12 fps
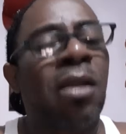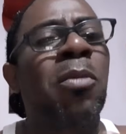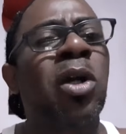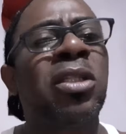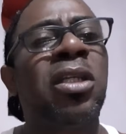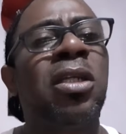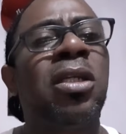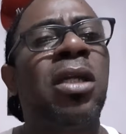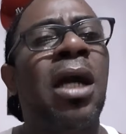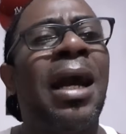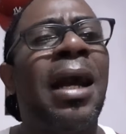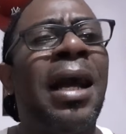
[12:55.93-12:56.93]
But
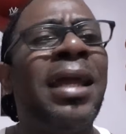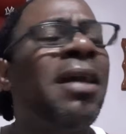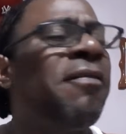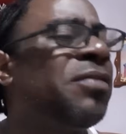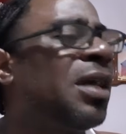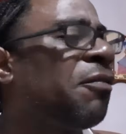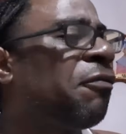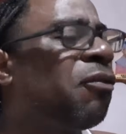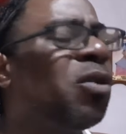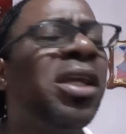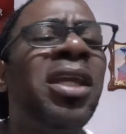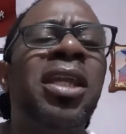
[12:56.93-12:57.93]
I have not
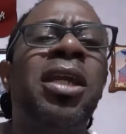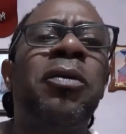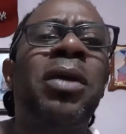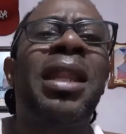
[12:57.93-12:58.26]
fully hear